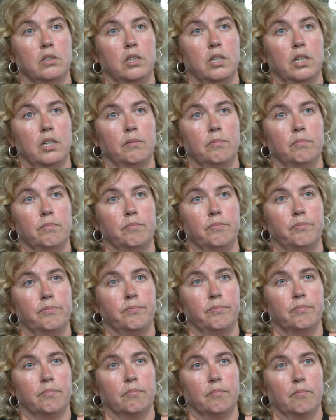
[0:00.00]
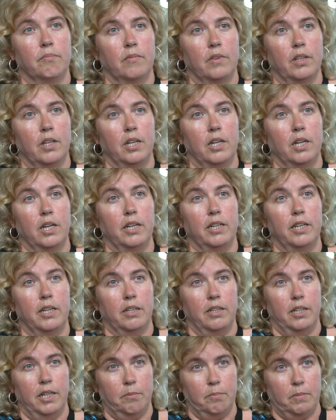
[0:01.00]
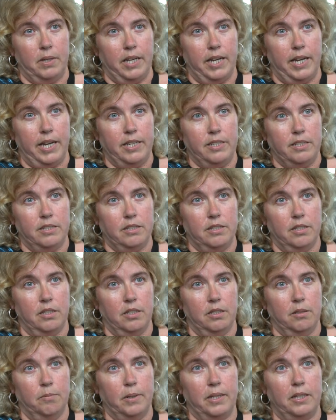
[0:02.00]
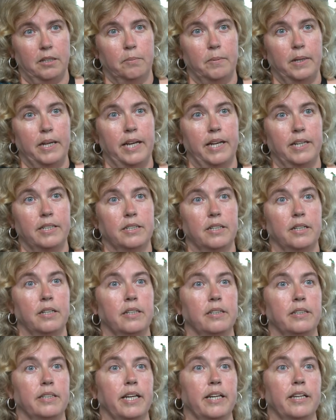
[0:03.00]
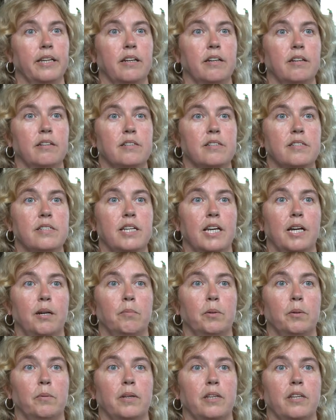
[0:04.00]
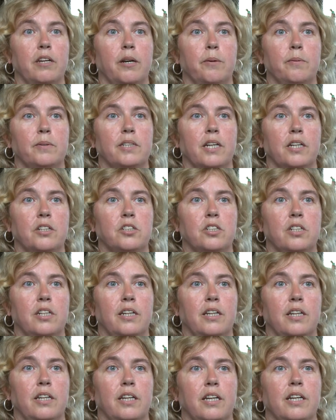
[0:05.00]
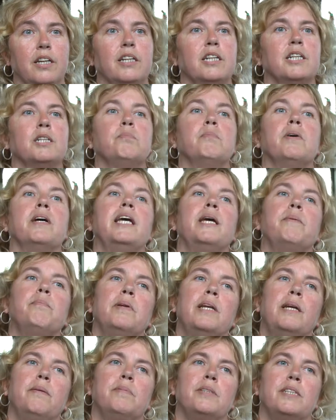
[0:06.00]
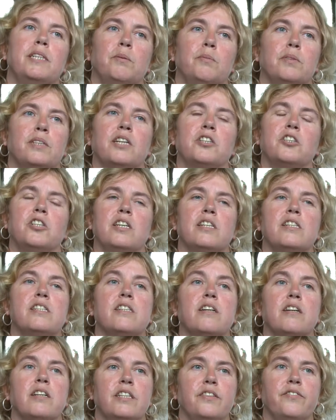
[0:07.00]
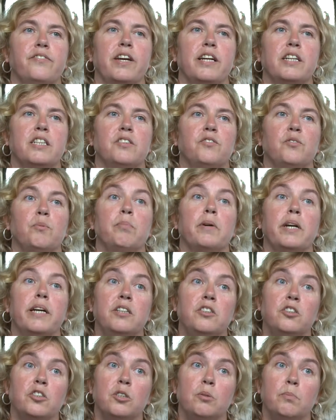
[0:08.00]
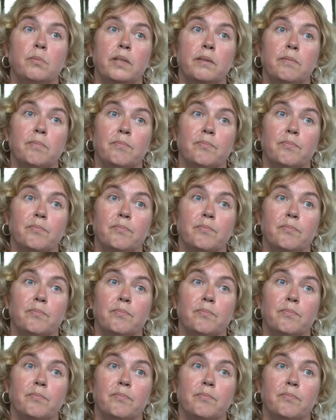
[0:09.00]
and I hit my head, on the back of my head, and they can't tell me whether I was actually, because my epilepsy was actually a side effect of a brain tumour.